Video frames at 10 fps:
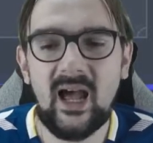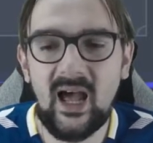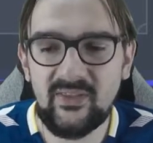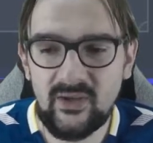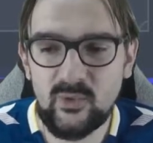
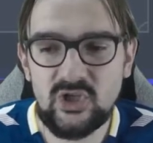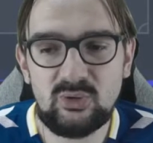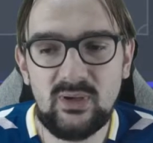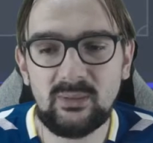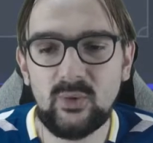I think we
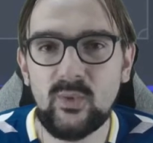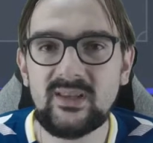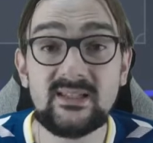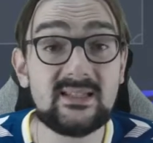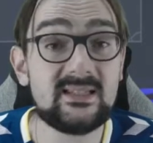should be able to win
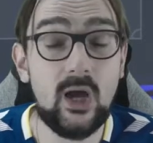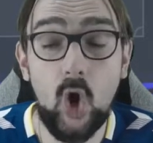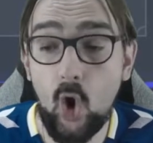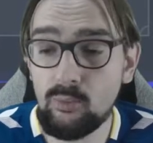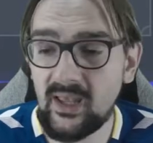this. It's a
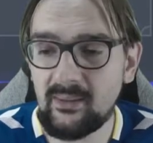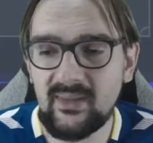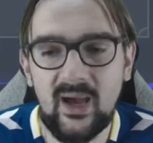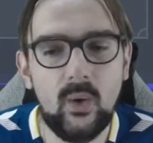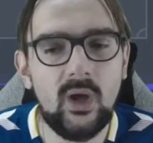home game
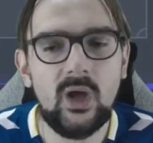now.